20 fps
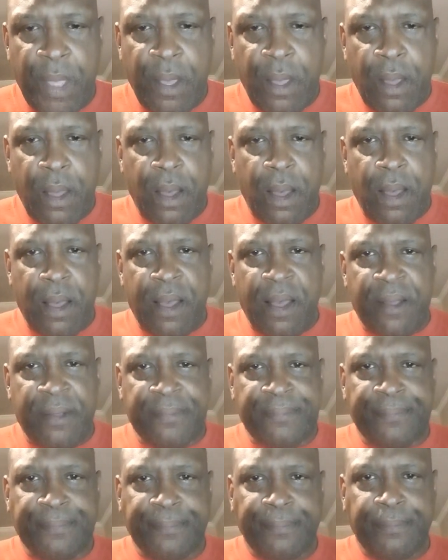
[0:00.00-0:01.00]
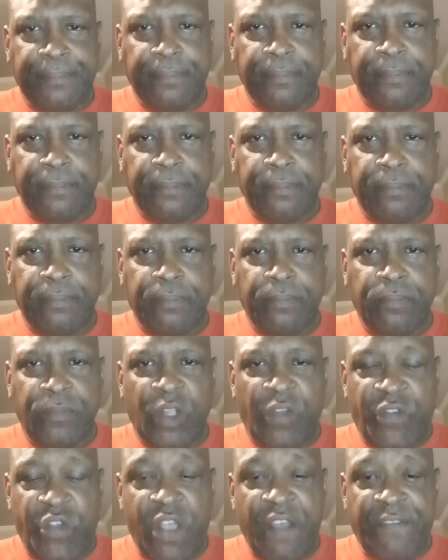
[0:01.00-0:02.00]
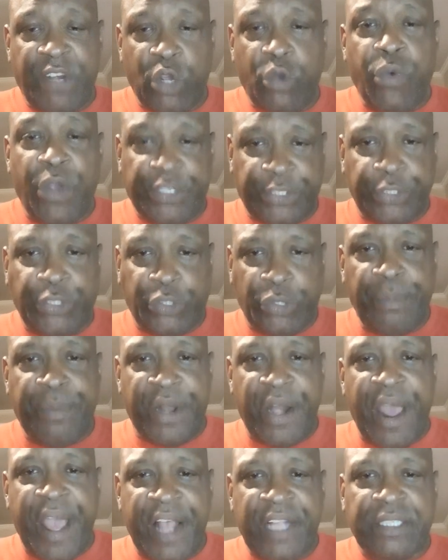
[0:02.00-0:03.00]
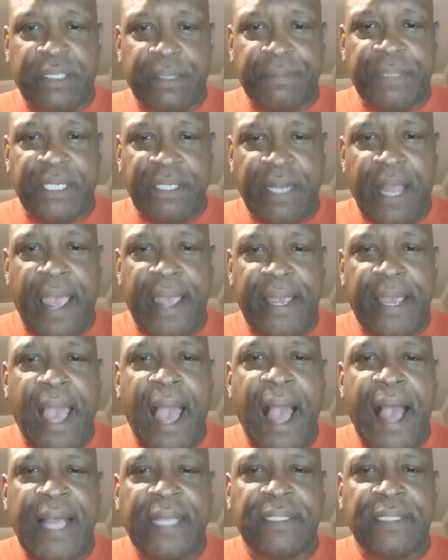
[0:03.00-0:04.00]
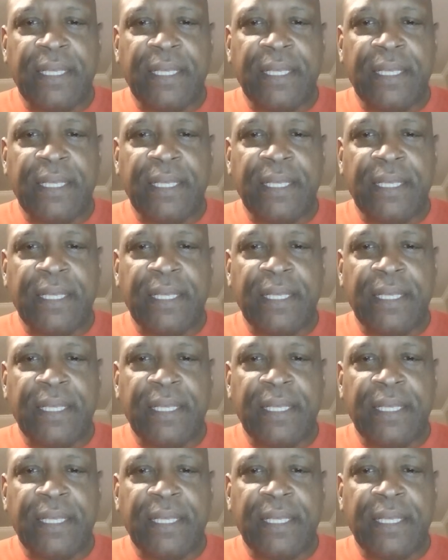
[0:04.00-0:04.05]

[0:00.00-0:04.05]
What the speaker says: If you have any questions, you better ask them today, guys.